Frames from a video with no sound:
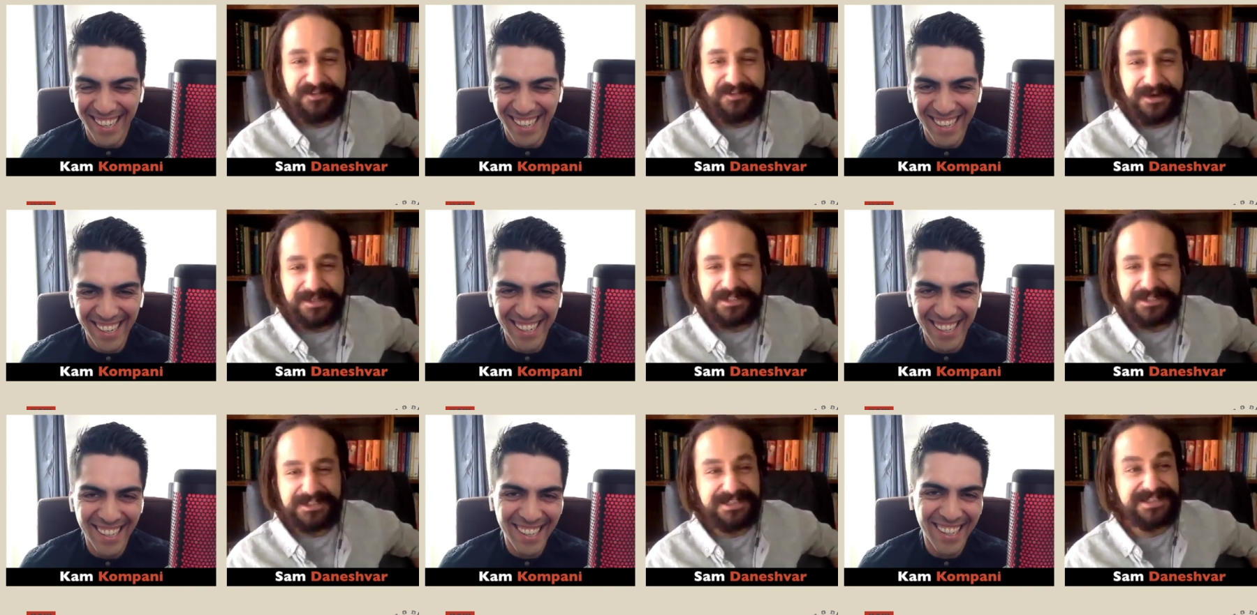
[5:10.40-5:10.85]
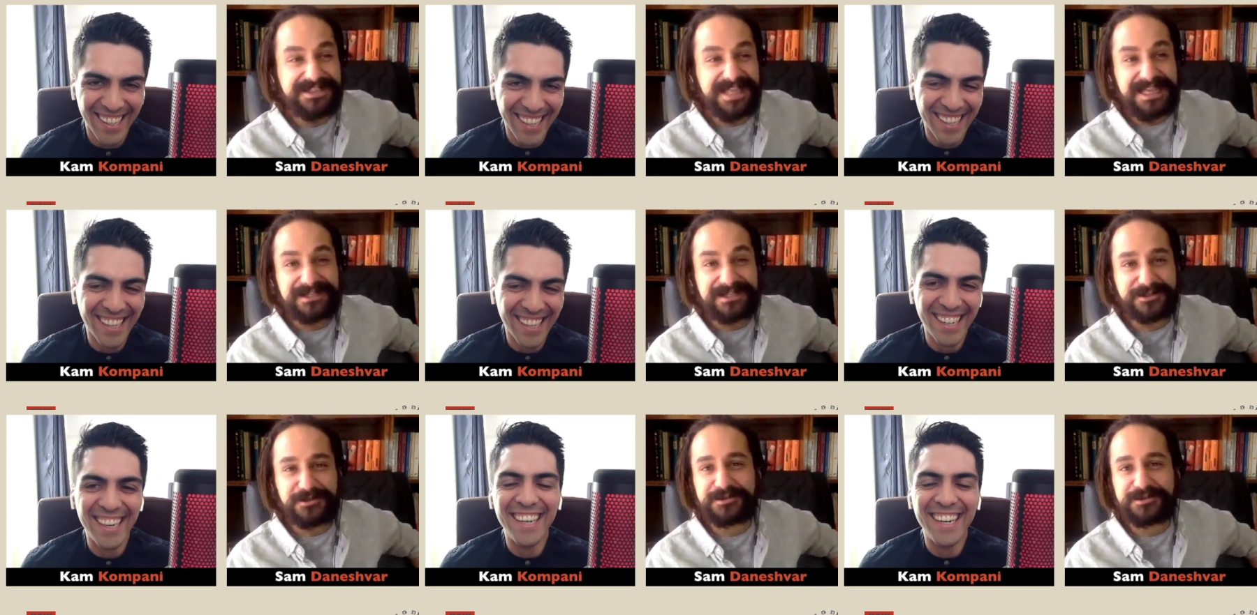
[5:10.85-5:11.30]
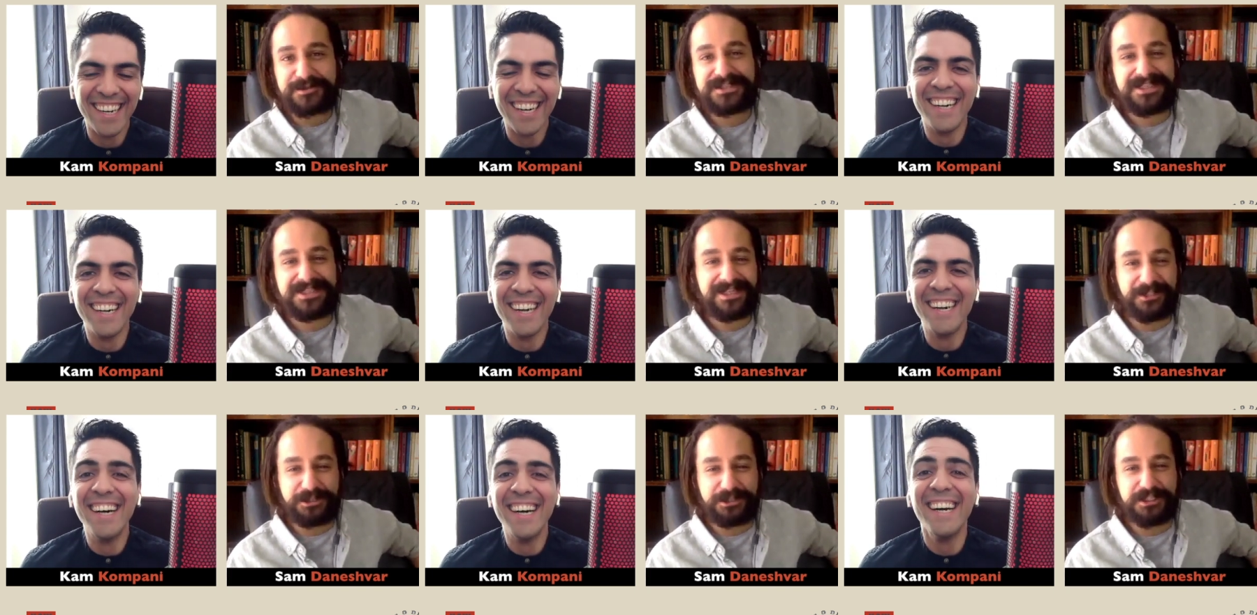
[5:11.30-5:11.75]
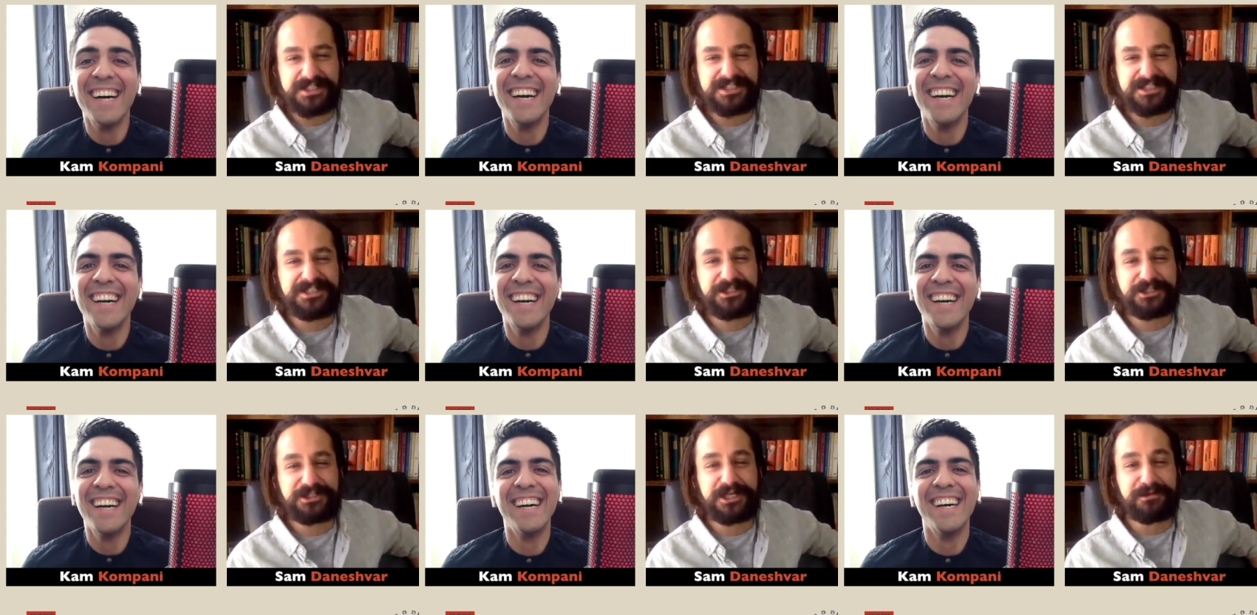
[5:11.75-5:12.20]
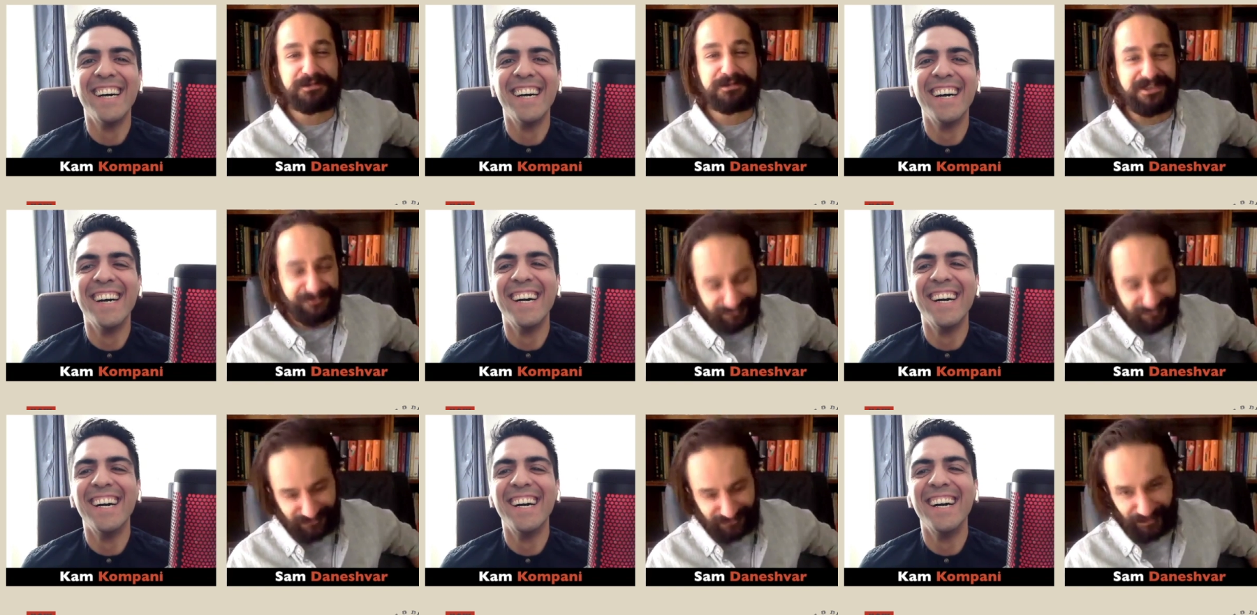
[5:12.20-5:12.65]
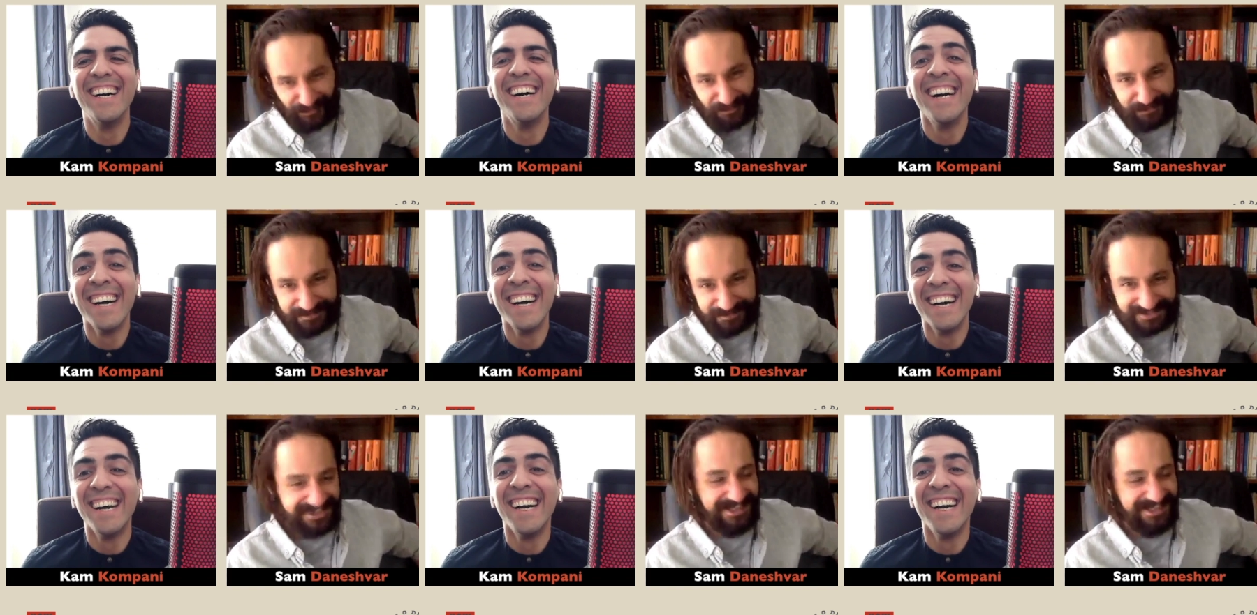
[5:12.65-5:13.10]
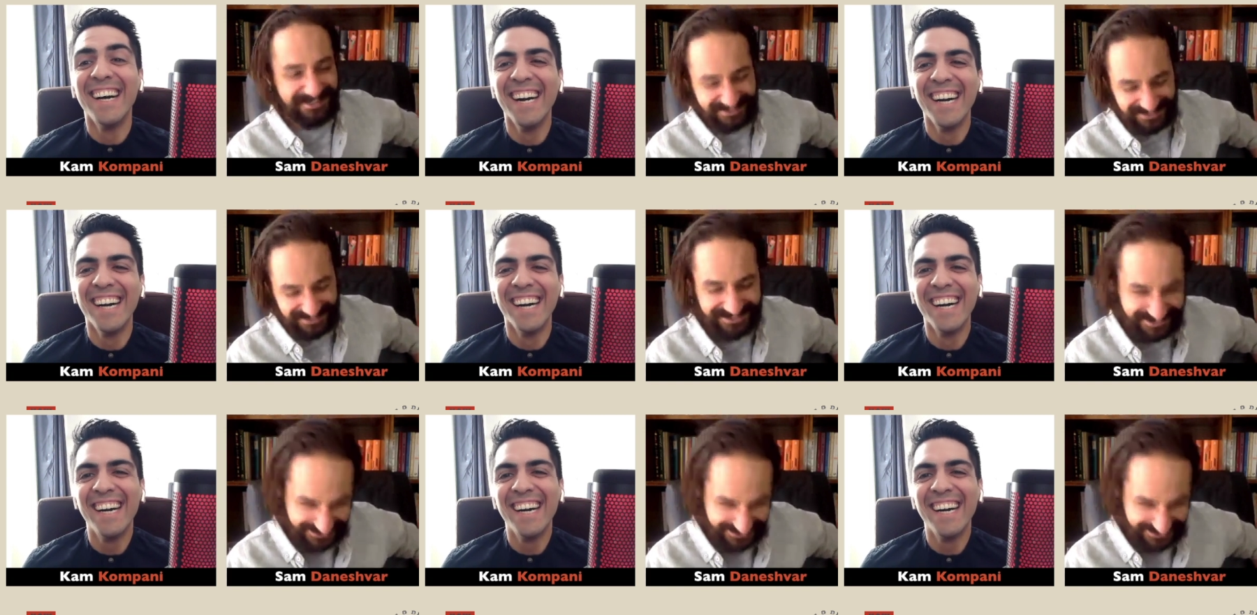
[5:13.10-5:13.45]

Speaker 1: first these associations in germany formed and